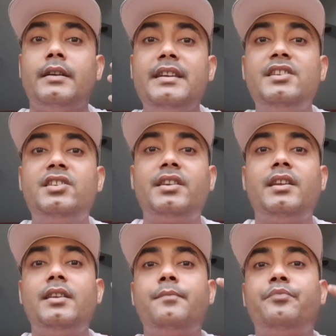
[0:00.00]

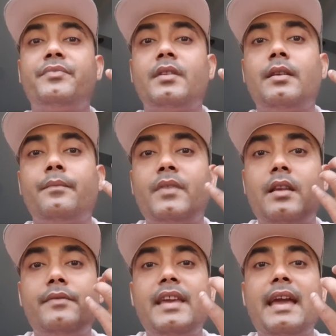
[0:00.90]
initially
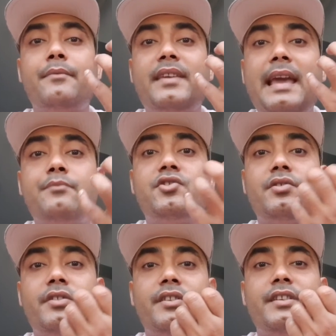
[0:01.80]
they have
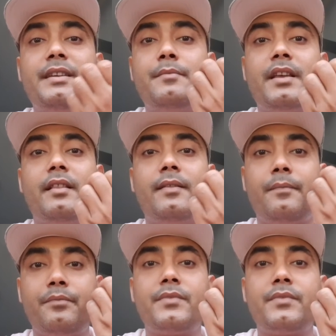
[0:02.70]
captured their email.